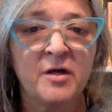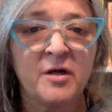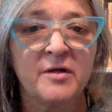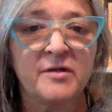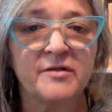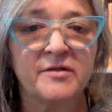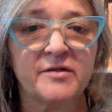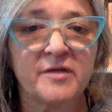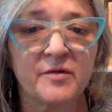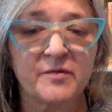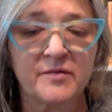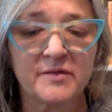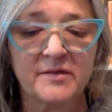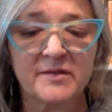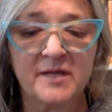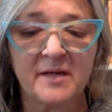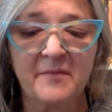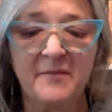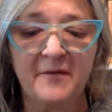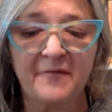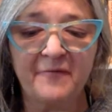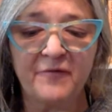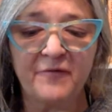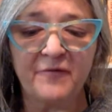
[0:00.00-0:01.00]
So
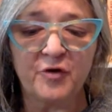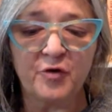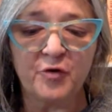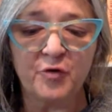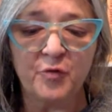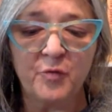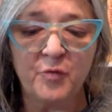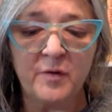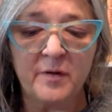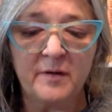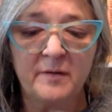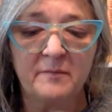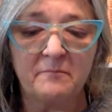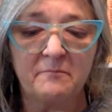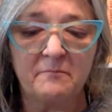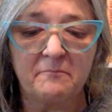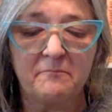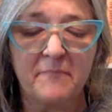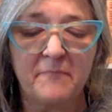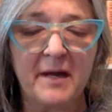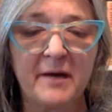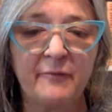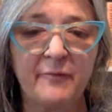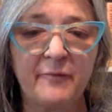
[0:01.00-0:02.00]
some of you
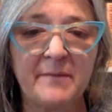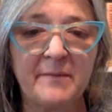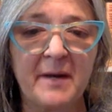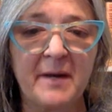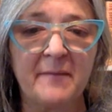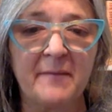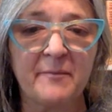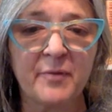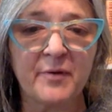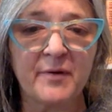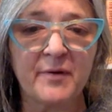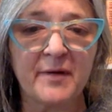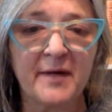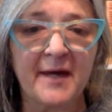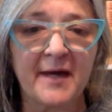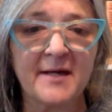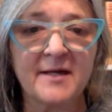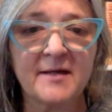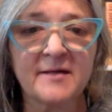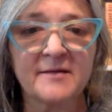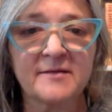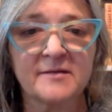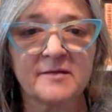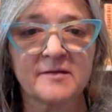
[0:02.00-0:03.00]
may remember
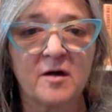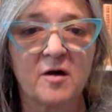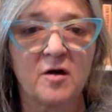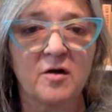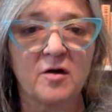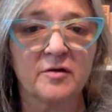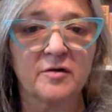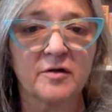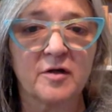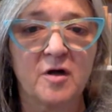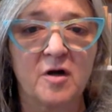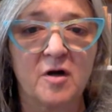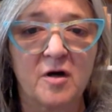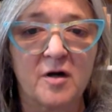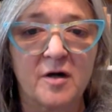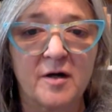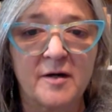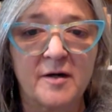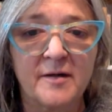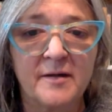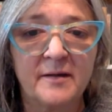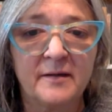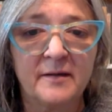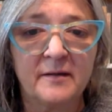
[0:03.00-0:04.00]
getting a Scholar
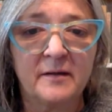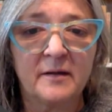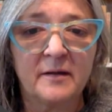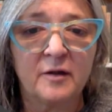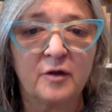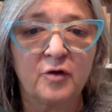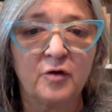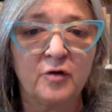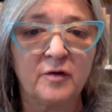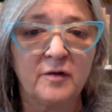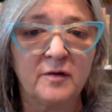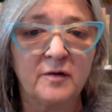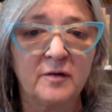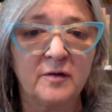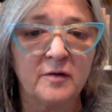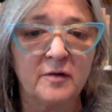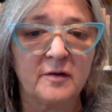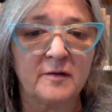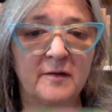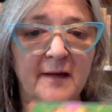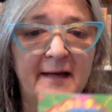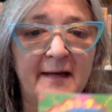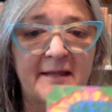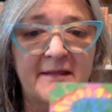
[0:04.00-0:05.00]
Card. It could
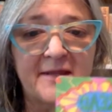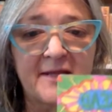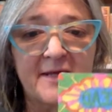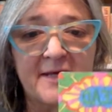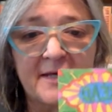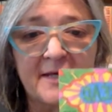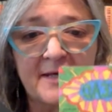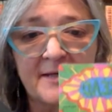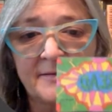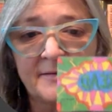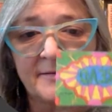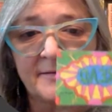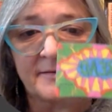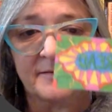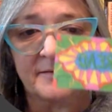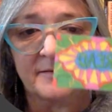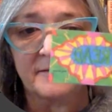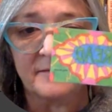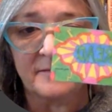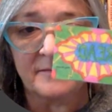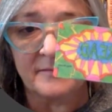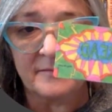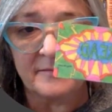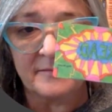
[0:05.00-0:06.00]
look like
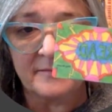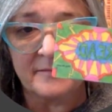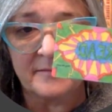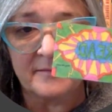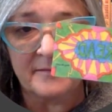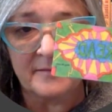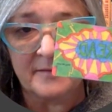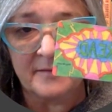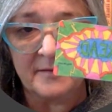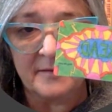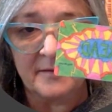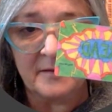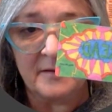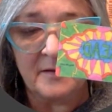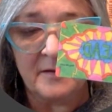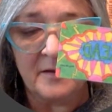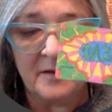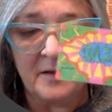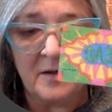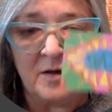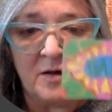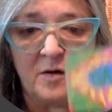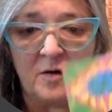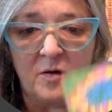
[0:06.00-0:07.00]
this,
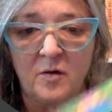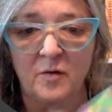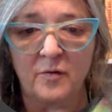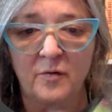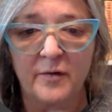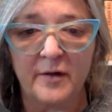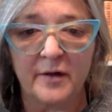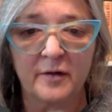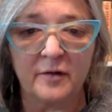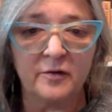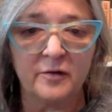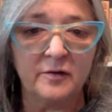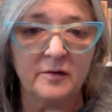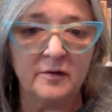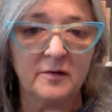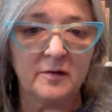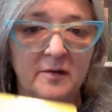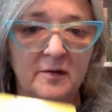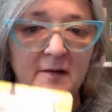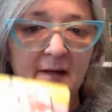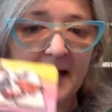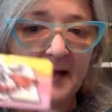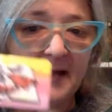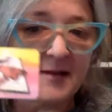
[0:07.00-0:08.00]
or it could
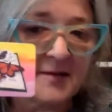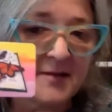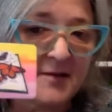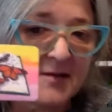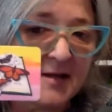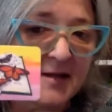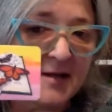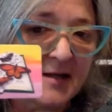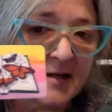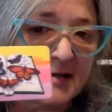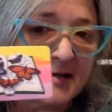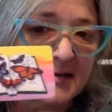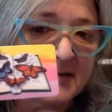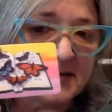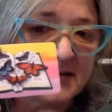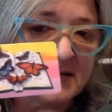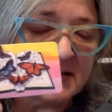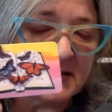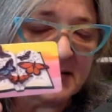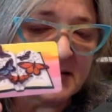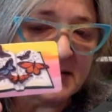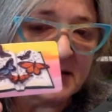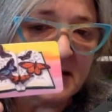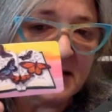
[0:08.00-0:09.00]
look like
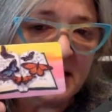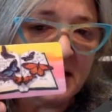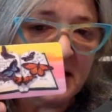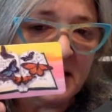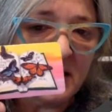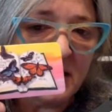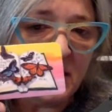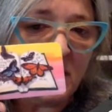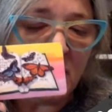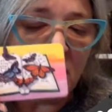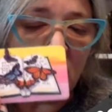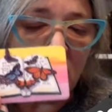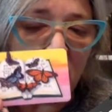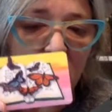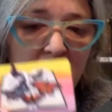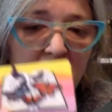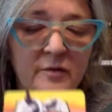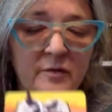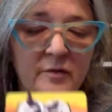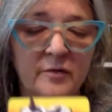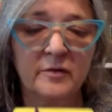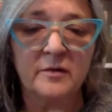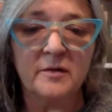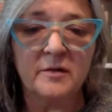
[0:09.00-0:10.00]
this, or
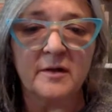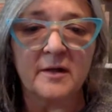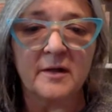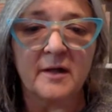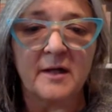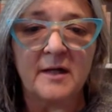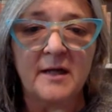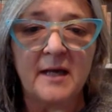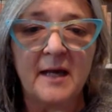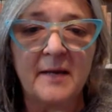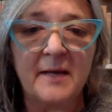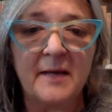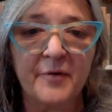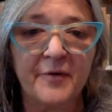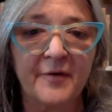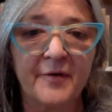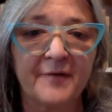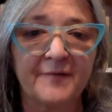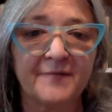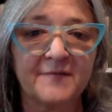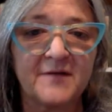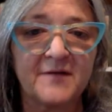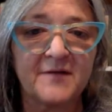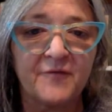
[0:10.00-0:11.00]
it could look a number
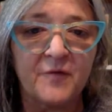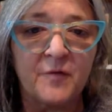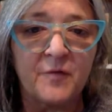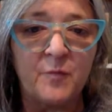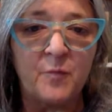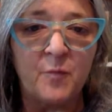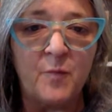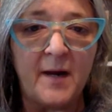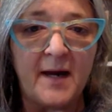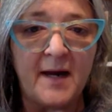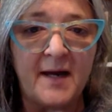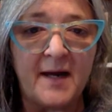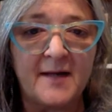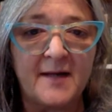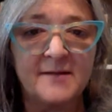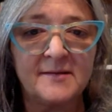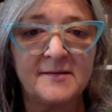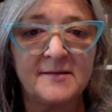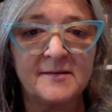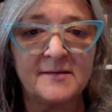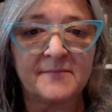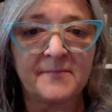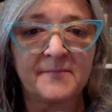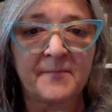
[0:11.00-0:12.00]
of different
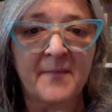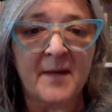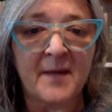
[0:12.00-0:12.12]
ways.